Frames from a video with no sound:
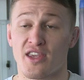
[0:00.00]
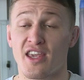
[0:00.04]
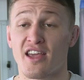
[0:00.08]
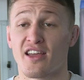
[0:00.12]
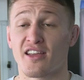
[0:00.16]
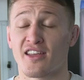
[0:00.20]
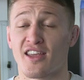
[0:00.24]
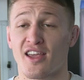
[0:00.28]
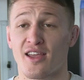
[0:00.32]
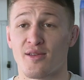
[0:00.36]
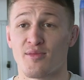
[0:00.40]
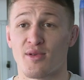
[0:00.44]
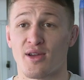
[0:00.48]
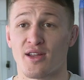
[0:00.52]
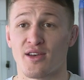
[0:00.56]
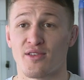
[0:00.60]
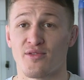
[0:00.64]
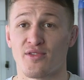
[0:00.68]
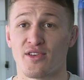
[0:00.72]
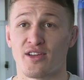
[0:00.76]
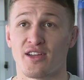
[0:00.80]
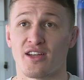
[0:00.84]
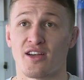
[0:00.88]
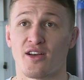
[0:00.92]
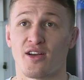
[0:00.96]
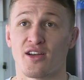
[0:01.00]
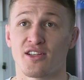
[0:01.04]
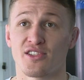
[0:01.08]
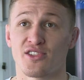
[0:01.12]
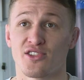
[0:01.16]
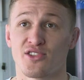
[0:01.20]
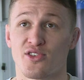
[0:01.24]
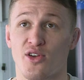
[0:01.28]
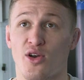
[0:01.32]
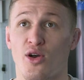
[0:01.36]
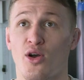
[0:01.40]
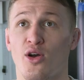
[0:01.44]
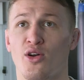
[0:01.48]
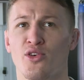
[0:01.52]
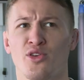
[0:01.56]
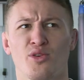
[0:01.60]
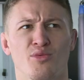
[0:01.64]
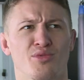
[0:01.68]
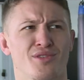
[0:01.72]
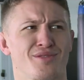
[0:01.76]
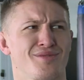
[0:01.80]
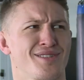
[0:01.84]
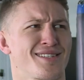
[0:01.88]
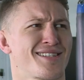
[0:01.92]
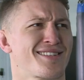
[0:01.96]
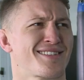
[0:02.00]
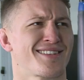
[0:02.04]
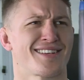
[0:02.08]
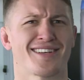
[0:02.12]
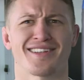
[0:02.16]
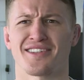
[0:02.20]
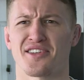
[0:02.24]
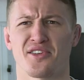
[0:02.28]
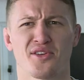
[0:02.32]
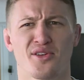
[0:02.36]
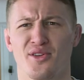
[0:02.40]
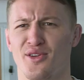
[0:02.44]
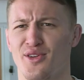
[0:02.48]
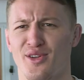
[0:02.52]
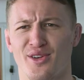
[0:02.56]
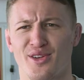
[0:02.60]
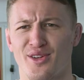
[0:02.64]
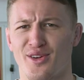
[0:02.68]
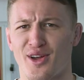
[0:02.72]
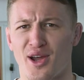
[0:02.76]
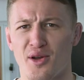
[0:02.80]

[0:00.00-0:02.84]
Yeah, it came out of it oh, no, what did I say? No.